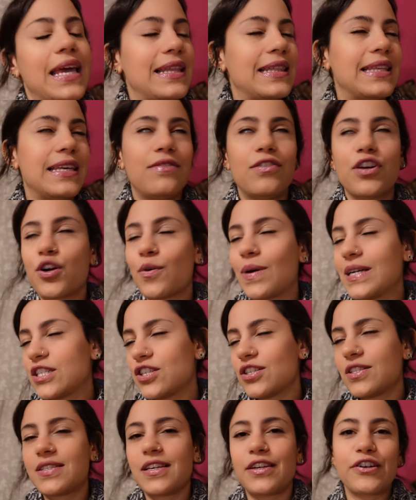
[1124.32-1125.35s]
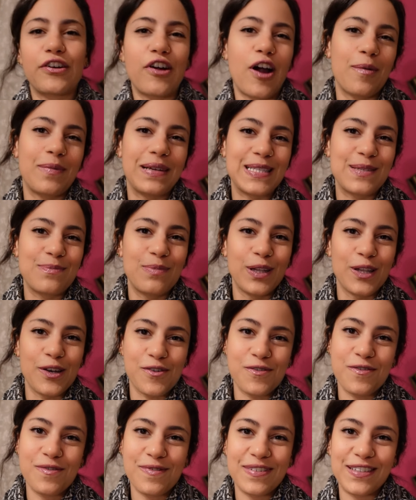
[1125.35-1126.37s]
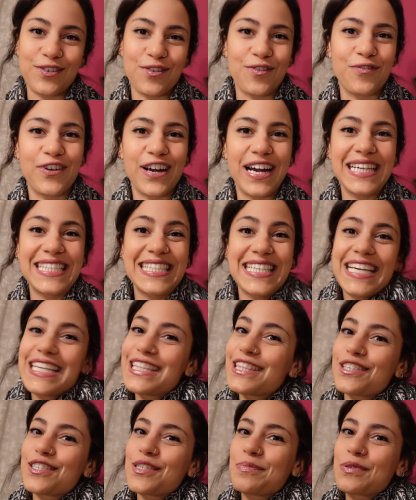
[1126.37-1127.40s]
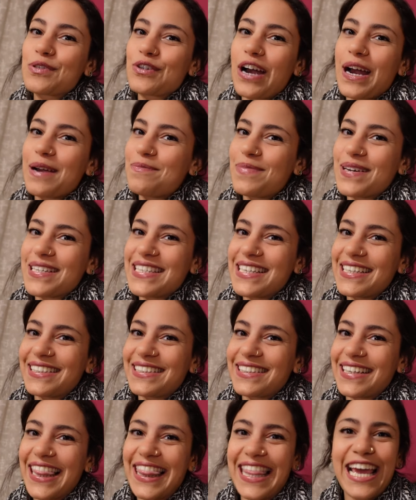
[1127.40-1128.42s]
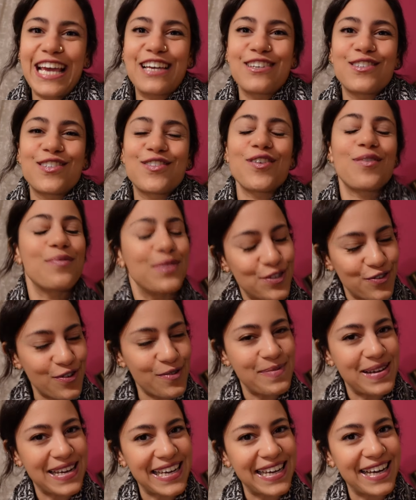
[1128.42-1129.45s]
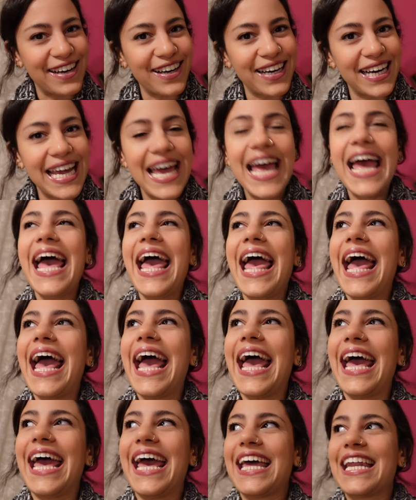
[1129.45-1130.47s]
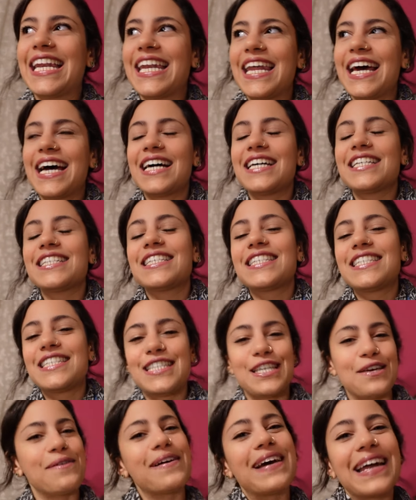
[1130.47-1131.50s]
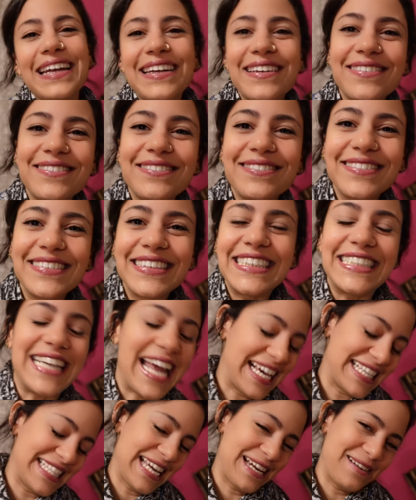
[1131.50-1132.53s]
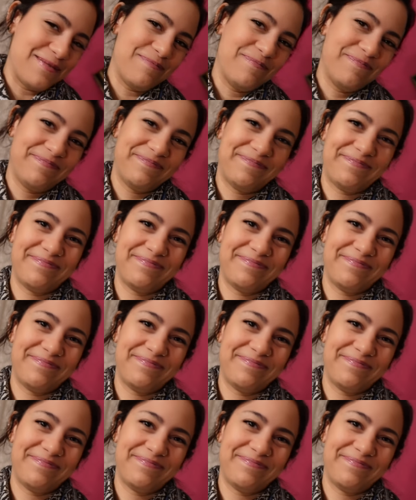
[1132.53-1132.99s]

Leave your questions and your comments below. Don't forget to hit the subscribe button. Thank you so much for being here, and I'll see you again next time.